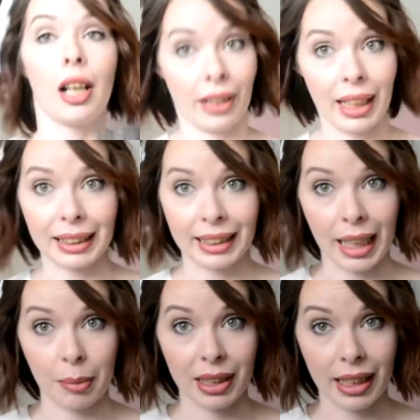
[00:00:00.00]
are a classic
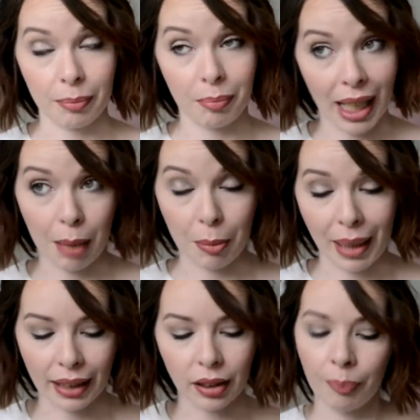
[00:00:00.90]
MC Hammer
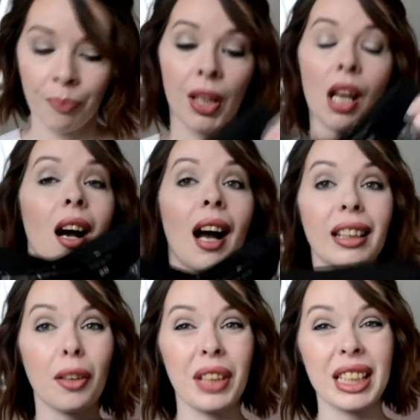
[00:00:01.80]
pant. I
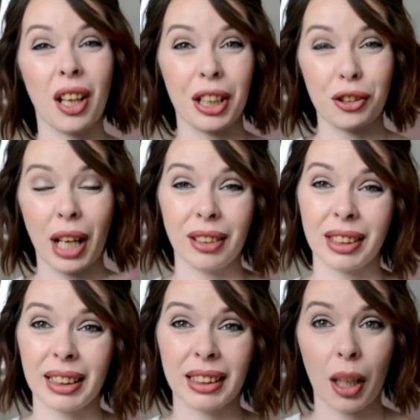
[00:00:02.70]
love these kind of
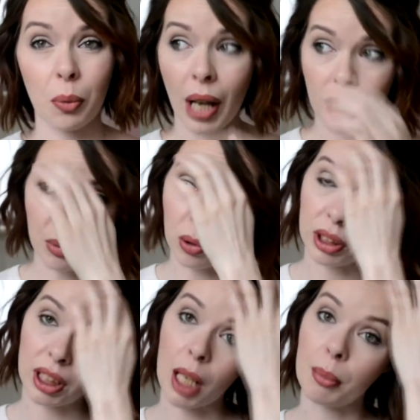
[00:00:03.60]
trousers. I wear them
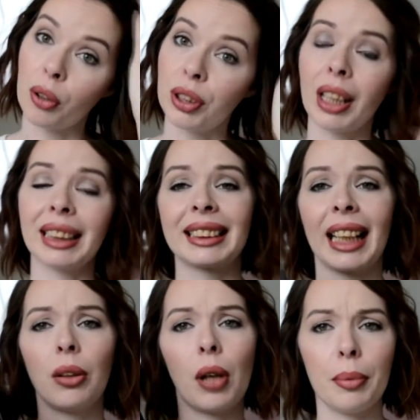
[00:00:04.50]
all the time on nights
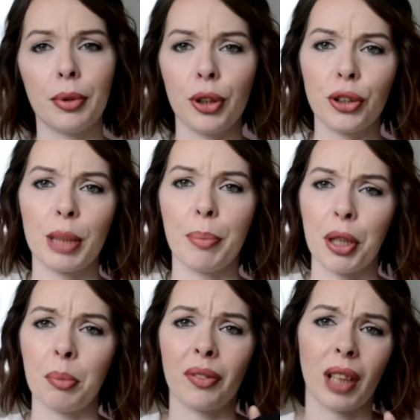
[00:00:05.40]
out. I usually put
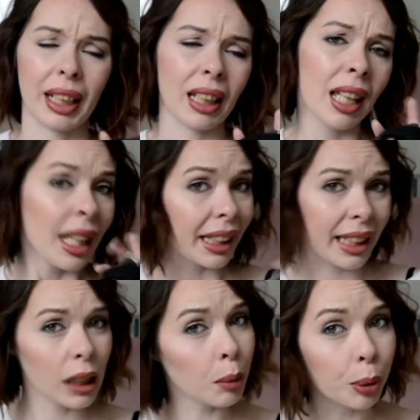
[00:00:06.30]
them with like
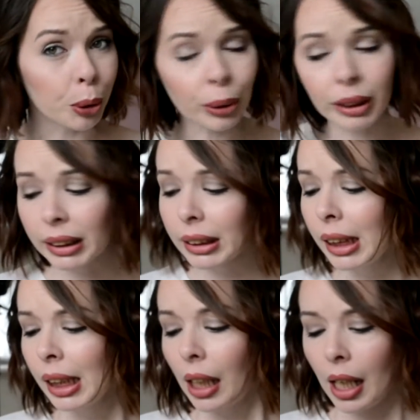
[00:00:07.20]
killer boots.
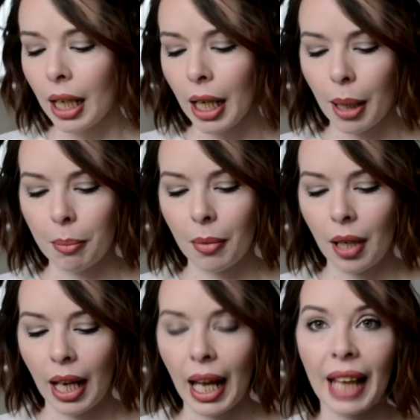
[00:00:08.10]

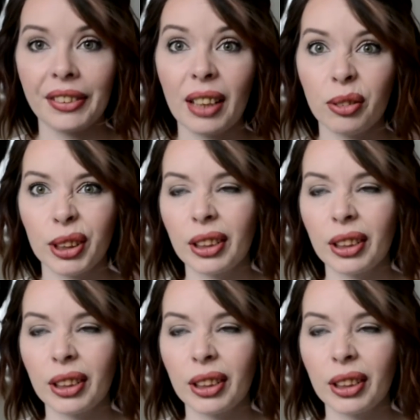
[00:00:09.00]
And they're